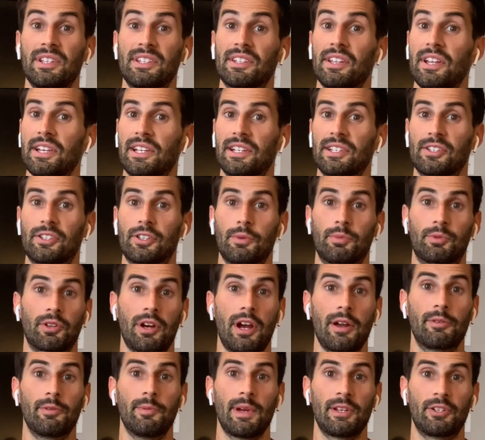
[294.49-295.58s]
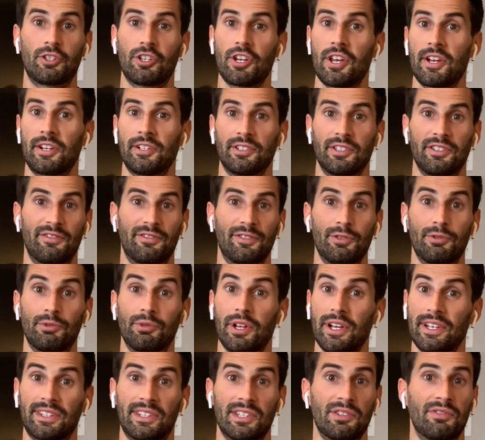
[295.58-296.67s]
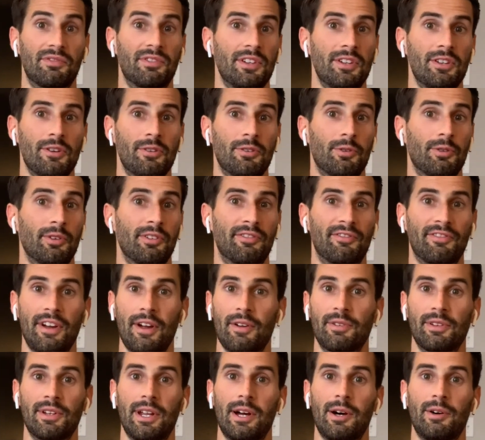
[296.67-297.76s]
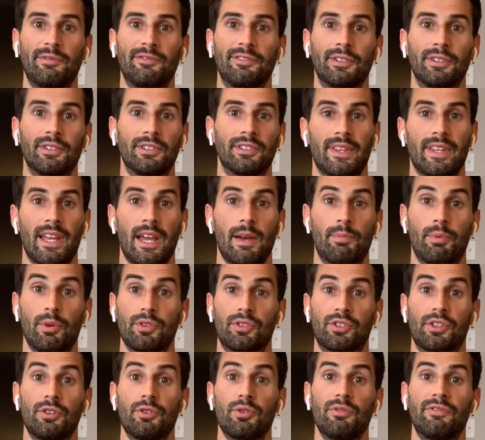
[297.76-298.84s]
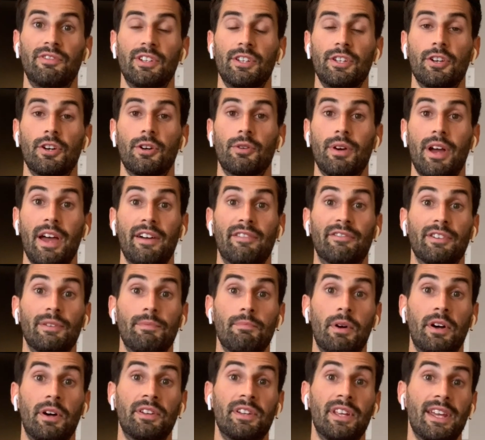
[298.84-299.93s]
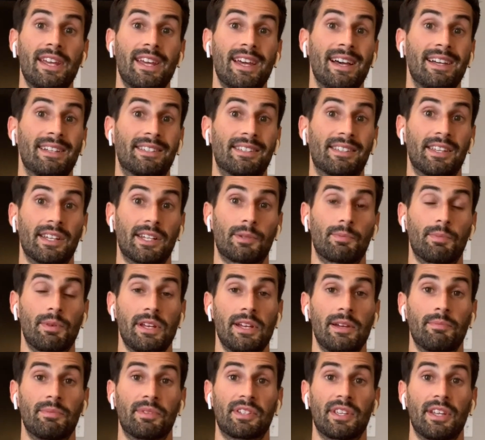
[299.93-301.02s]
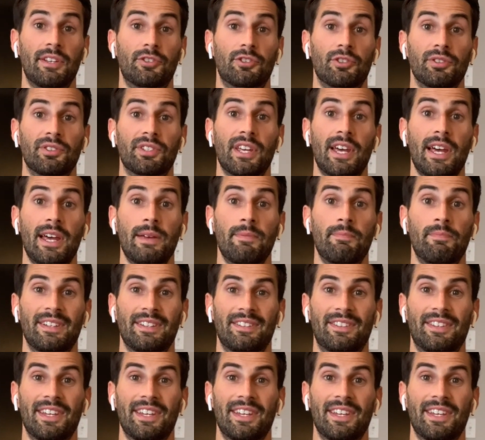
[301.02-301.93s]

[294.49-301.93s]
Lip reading: like and subscribe to my channel if you like this video or found it helpful. I post a new video every Monday at 6 p.m. Central Time.